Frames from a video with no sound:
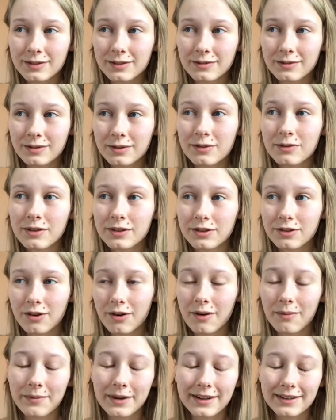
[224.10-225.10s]
to the
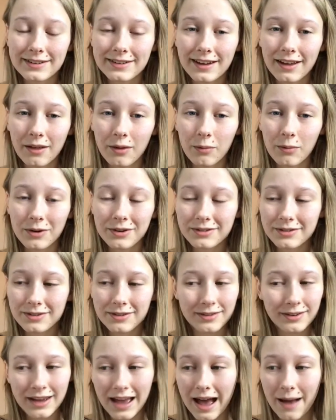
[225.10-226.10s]
top and tell what's
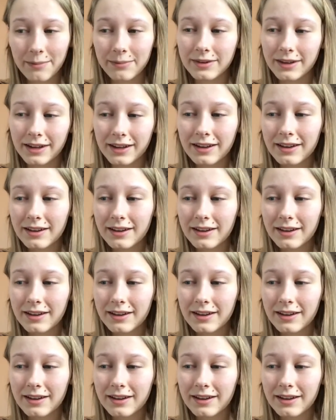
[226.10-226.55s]
happening.